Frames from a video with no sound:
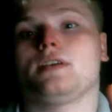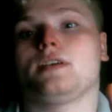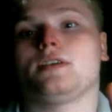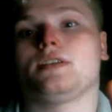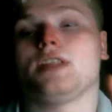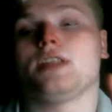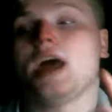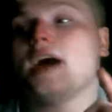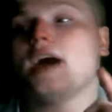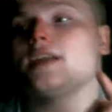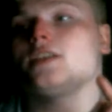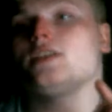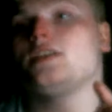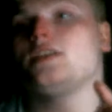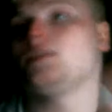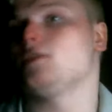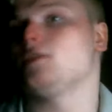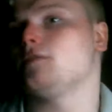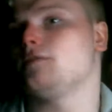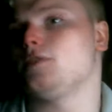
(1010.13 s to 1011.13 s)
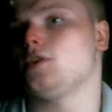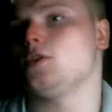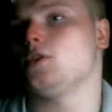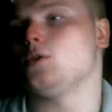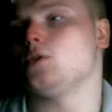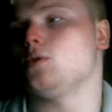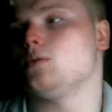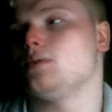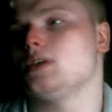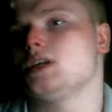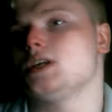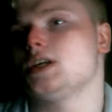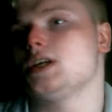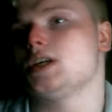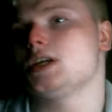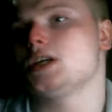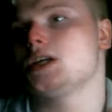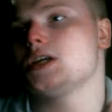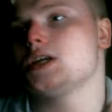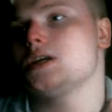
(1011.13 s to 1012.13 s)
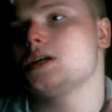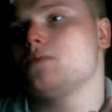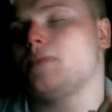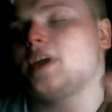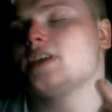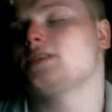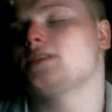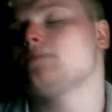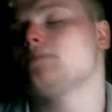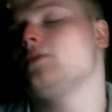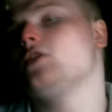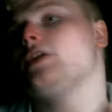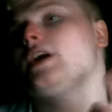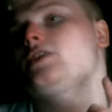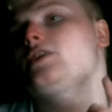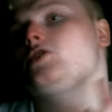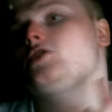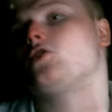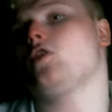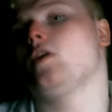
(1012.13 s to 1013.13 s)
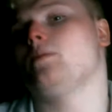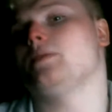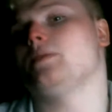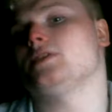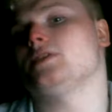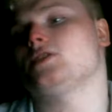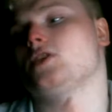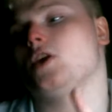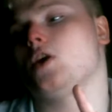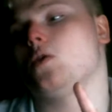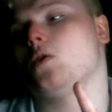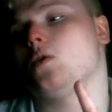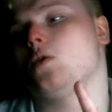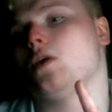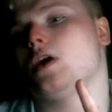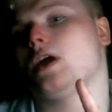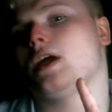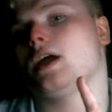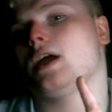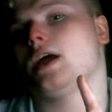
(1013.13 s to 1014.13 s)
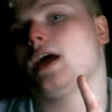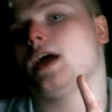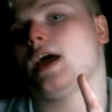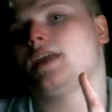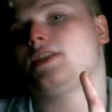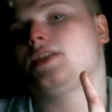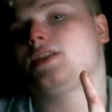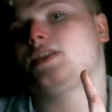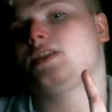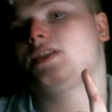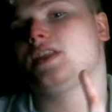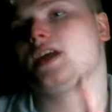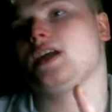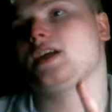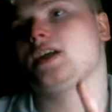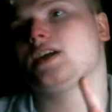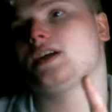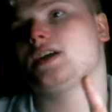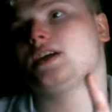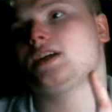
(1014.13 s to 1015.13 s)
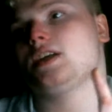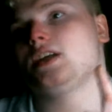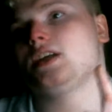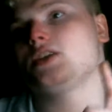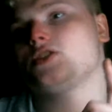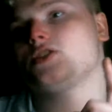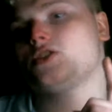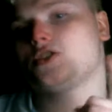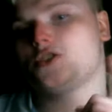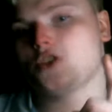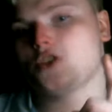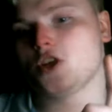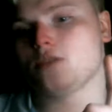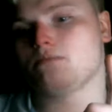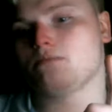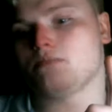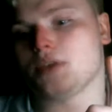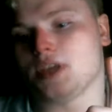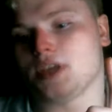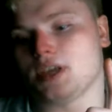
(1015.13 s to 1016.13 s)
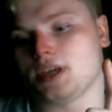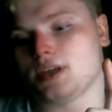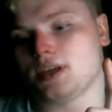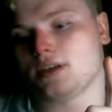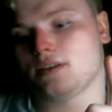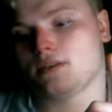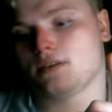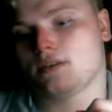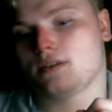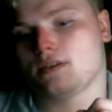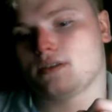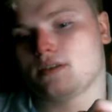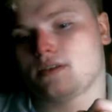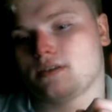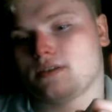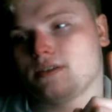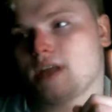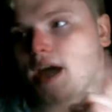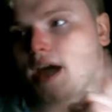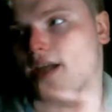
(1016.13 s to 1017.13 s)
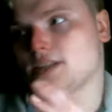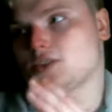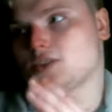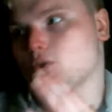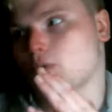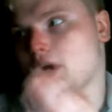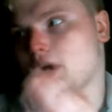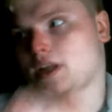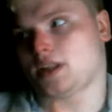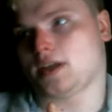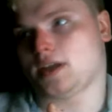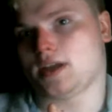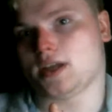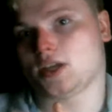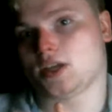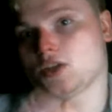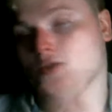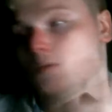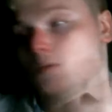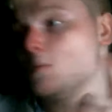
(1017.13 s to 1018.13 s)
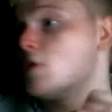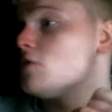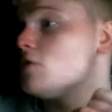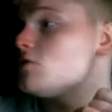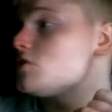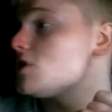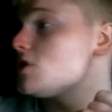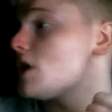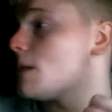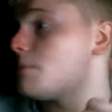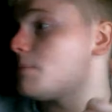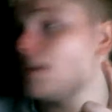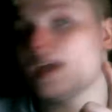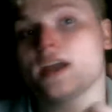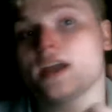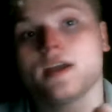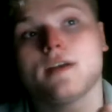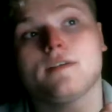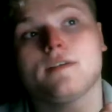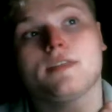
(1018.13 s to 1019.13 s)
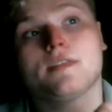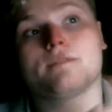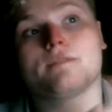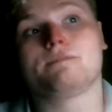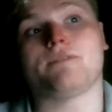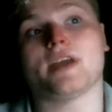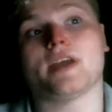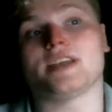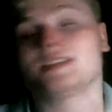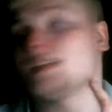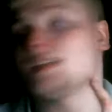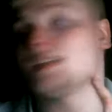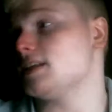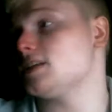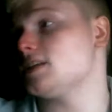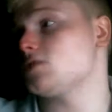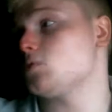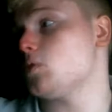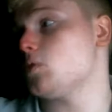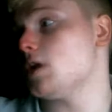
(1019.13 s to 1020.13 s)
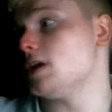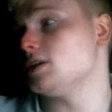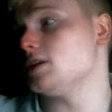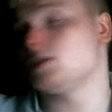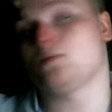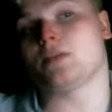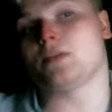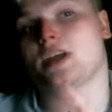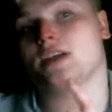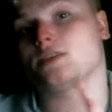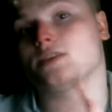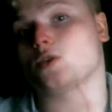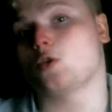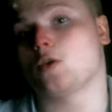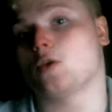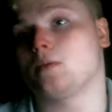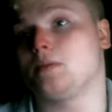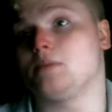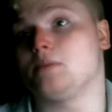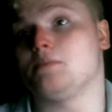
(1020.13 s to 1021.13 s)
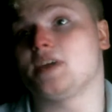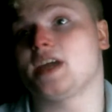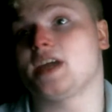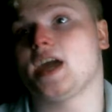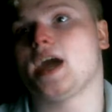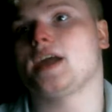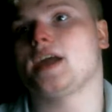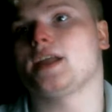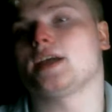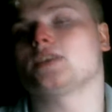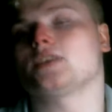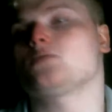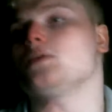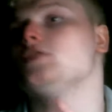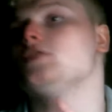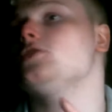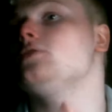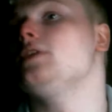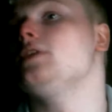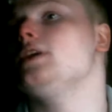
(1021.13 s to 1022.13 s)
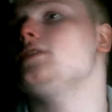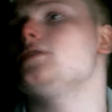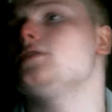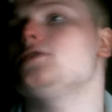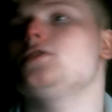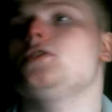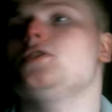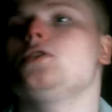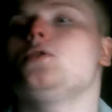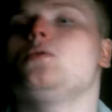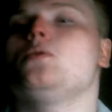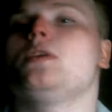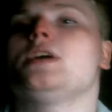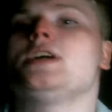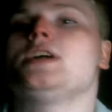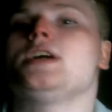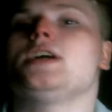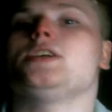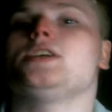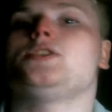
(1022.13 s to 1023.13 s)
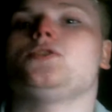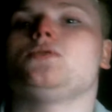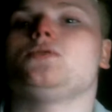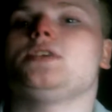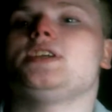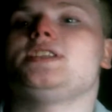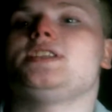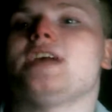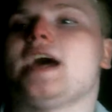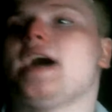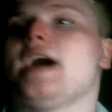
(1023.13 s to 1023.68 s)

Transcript: not in your view, because the moon actually orbits. So I think it should be not directly, the moon should not be facing this way because of orbit mechanics. What you need to do is you need to